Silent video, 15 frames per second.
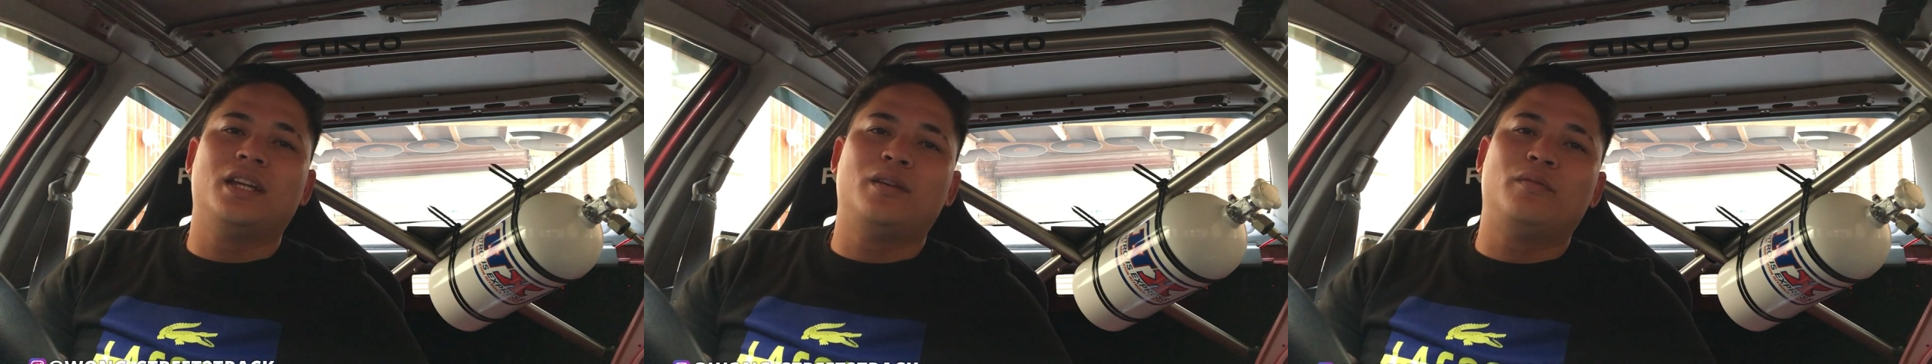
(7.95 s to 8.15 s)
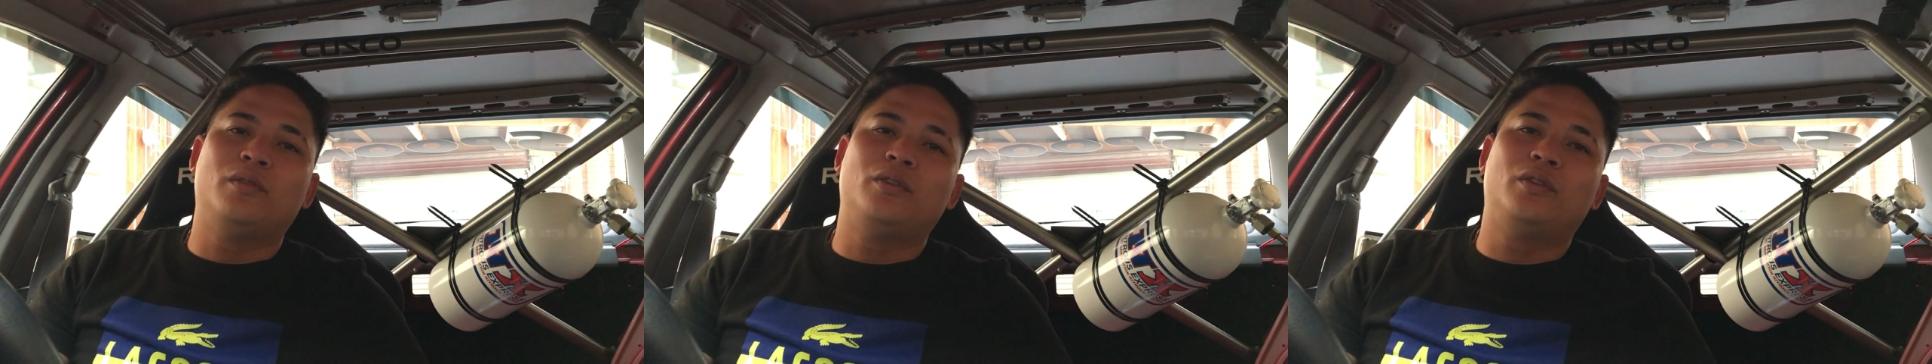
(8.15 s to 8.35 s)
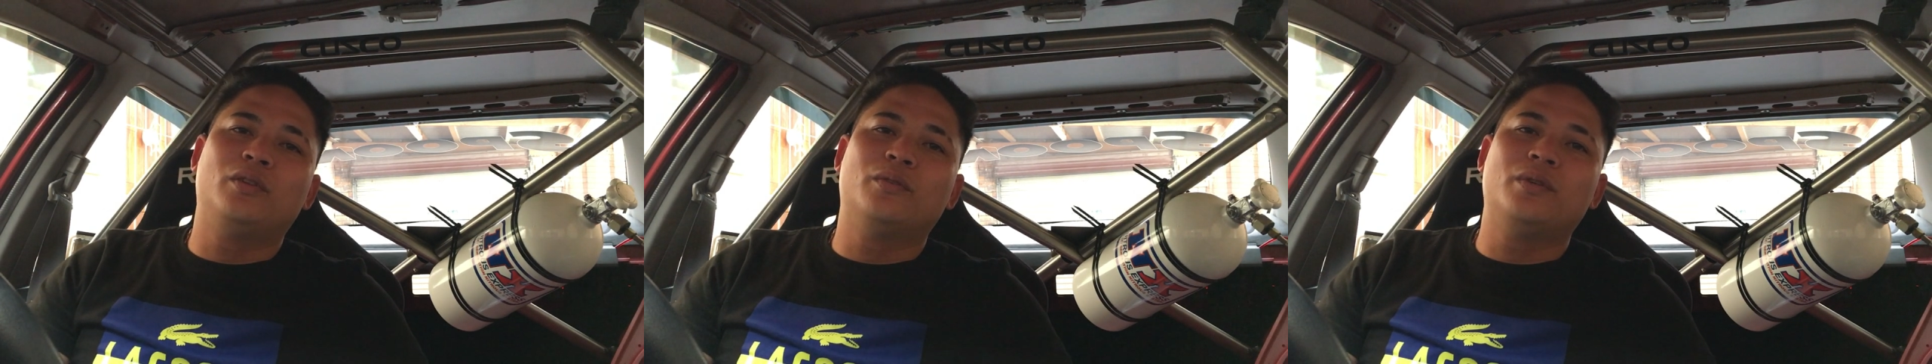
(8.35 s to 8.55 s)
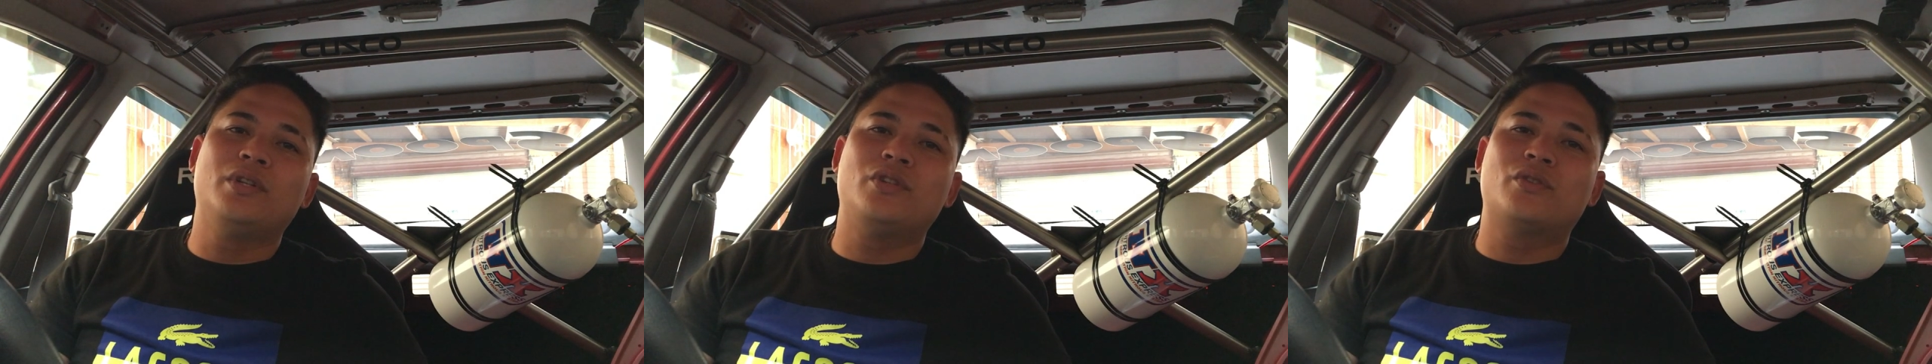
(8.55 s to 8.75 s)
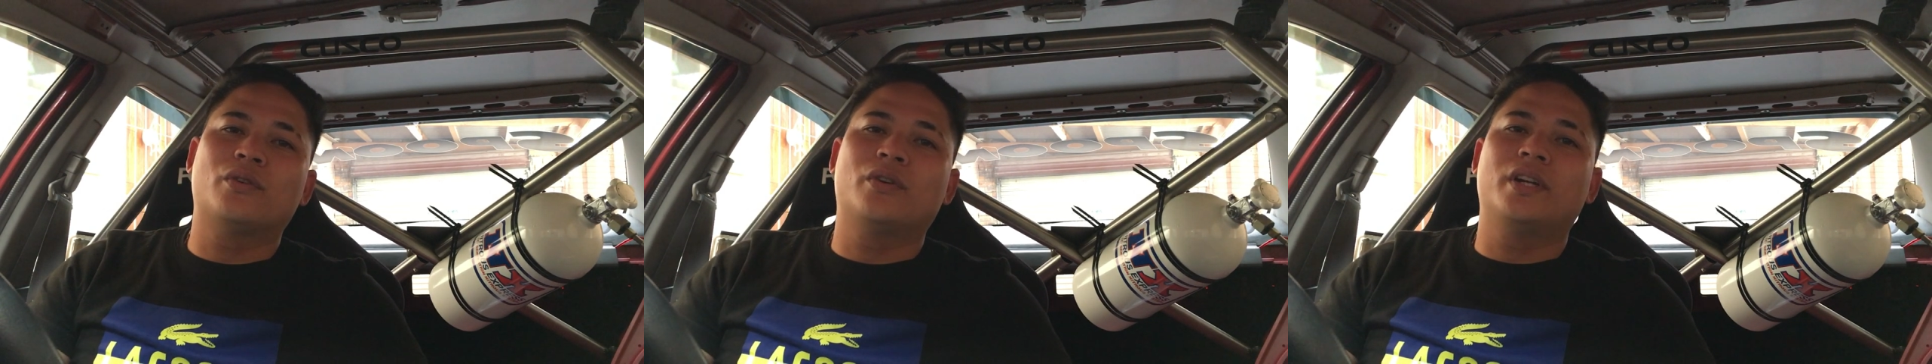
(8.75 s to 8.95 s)
if you do
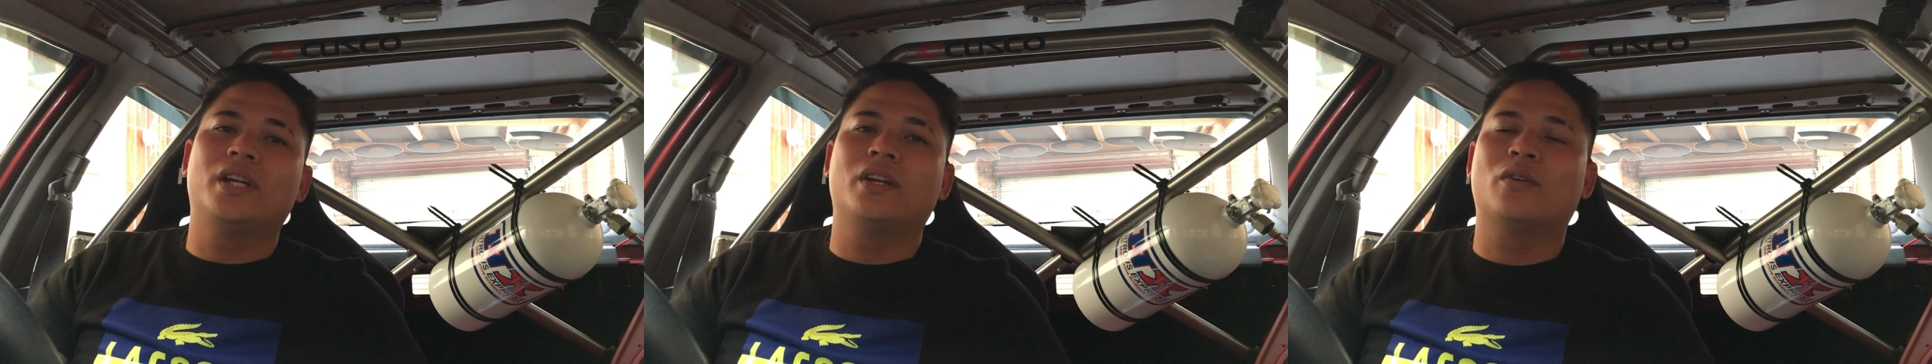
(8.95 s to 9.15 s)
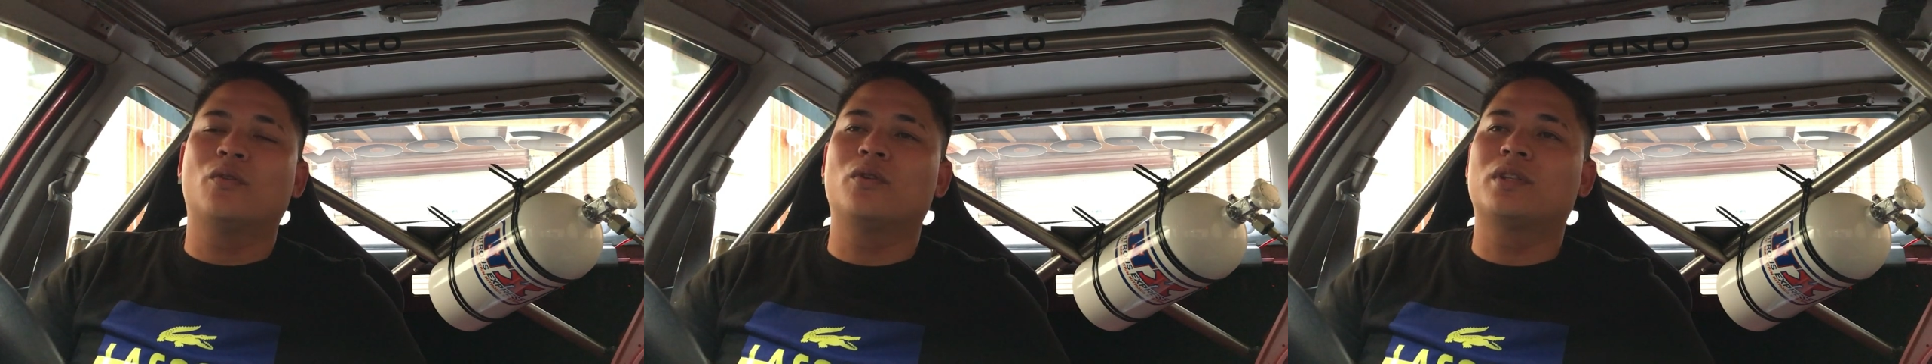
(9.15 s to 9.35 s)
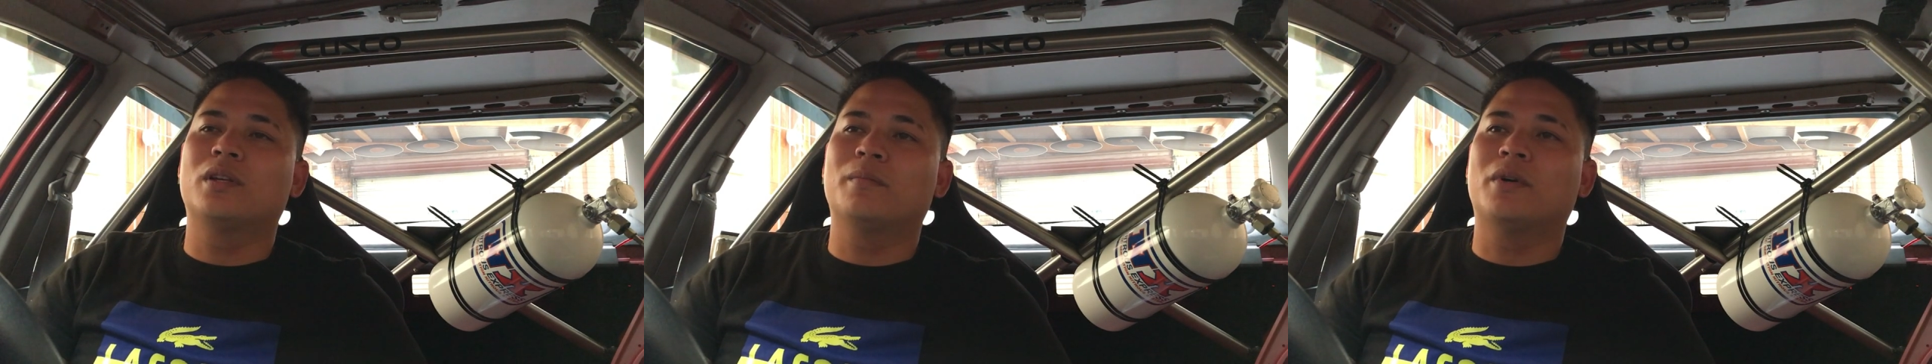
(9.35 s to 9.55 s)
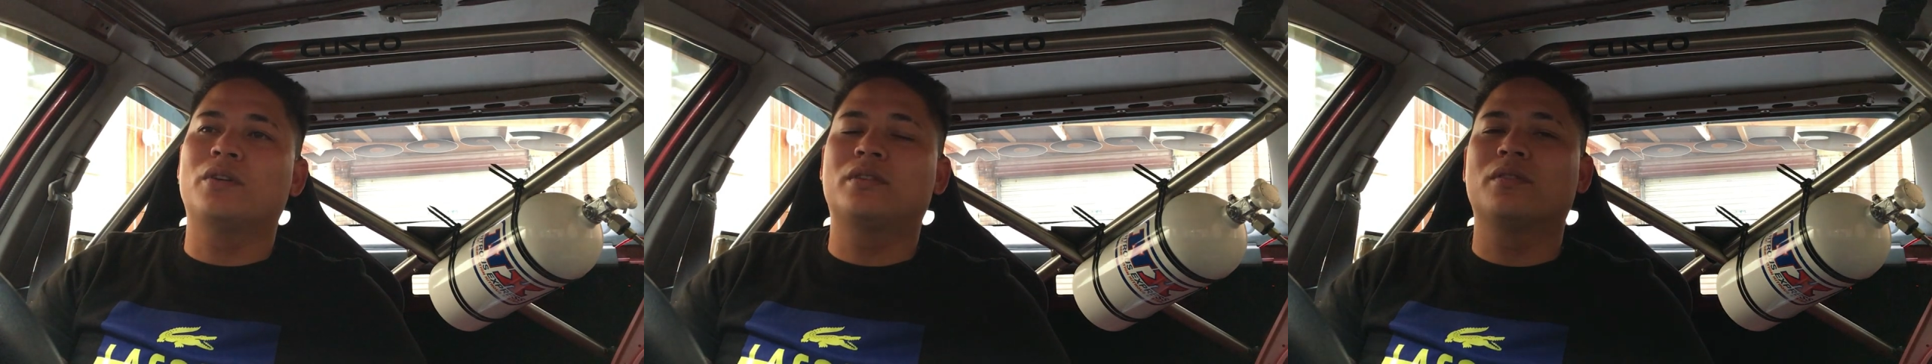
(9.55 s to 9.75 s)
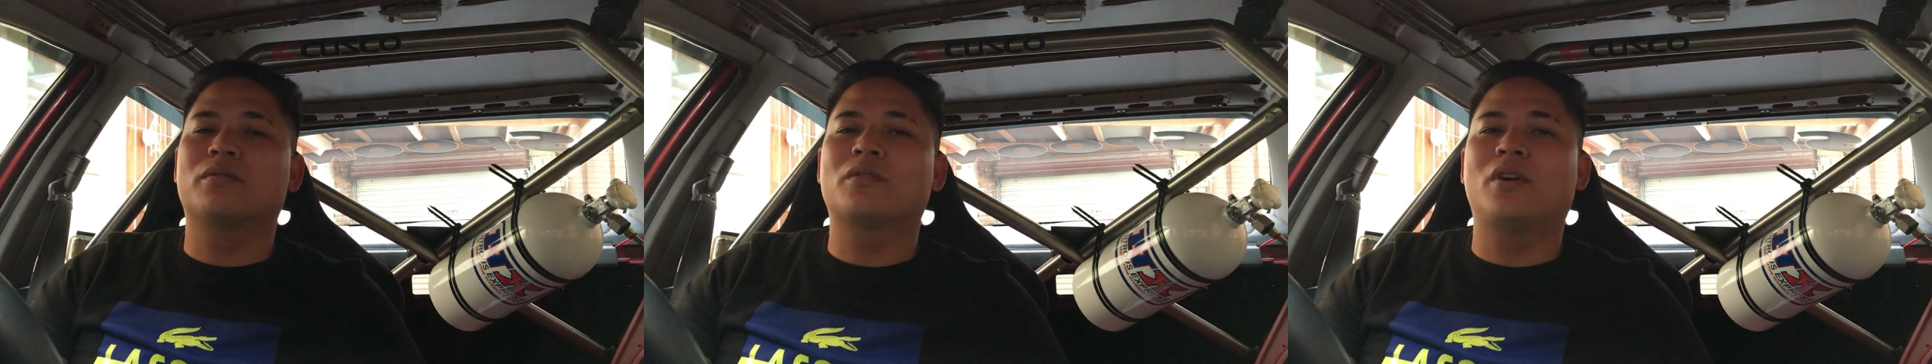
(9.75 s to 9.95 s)
enjoy
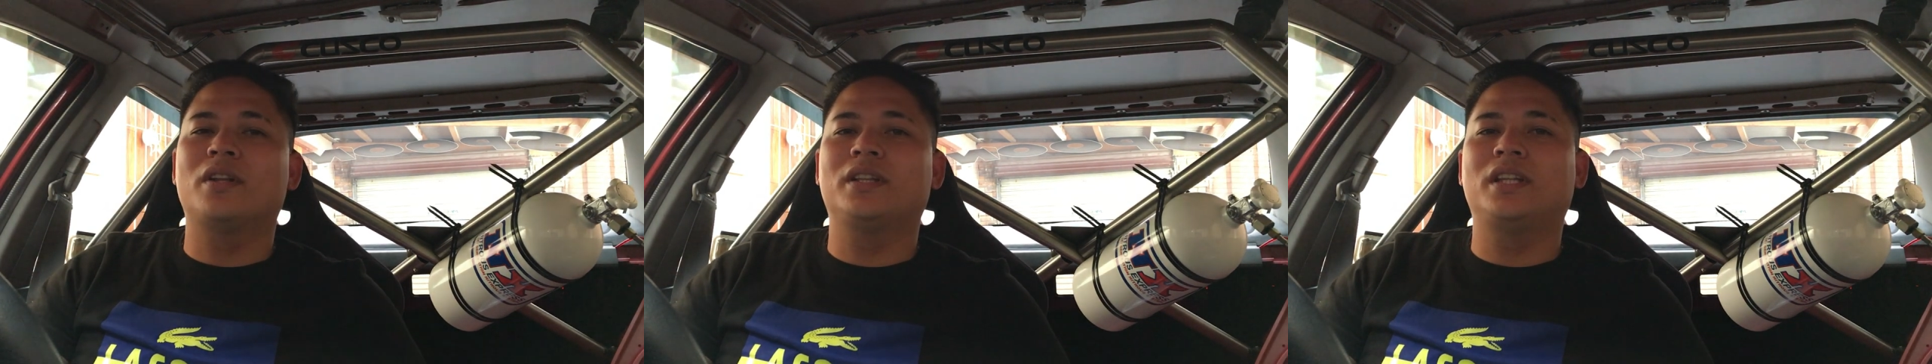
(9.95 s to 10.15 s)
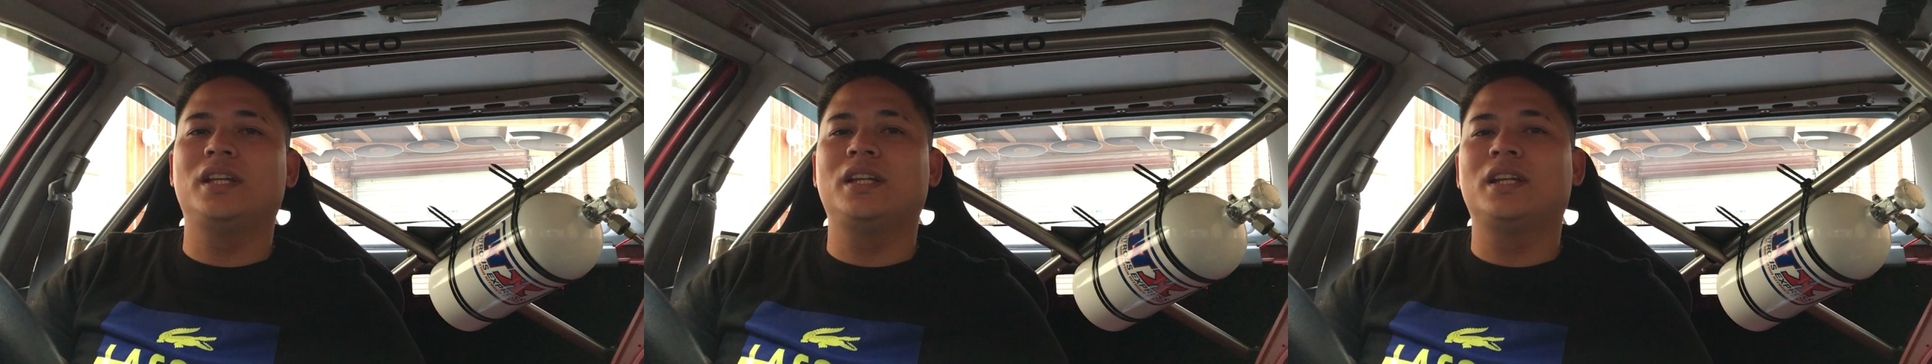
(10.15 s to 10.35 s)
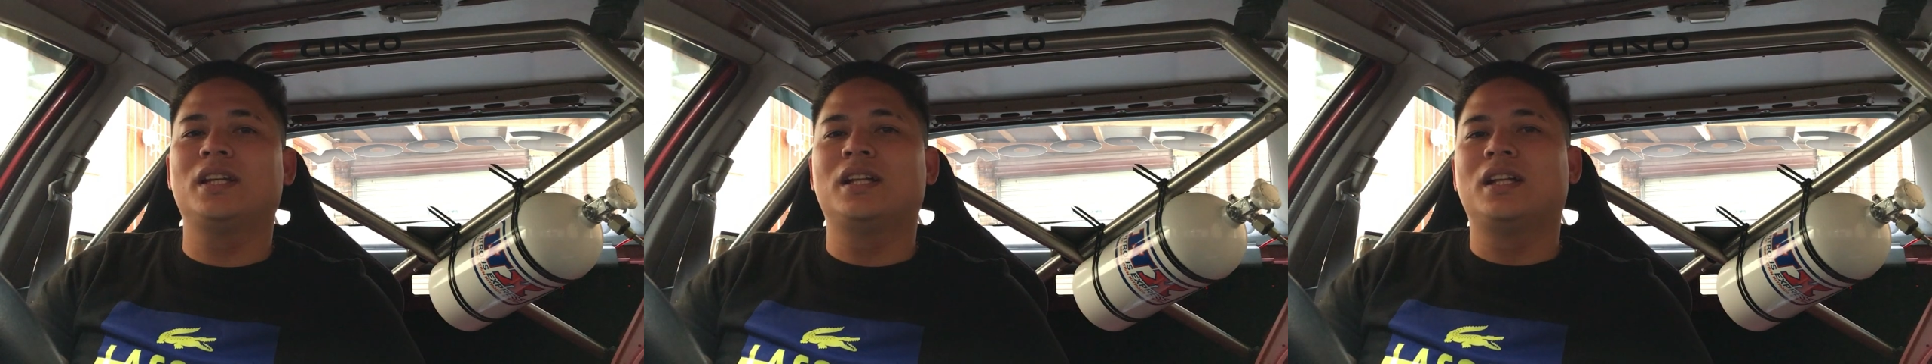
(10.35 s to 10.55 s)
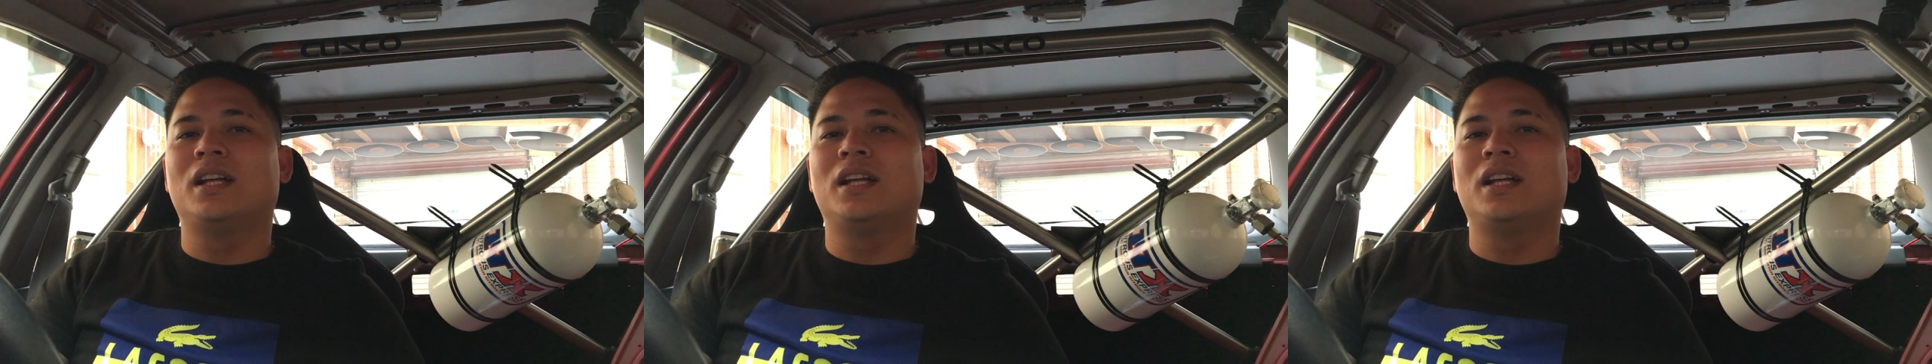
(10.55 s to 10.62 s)
automotive content.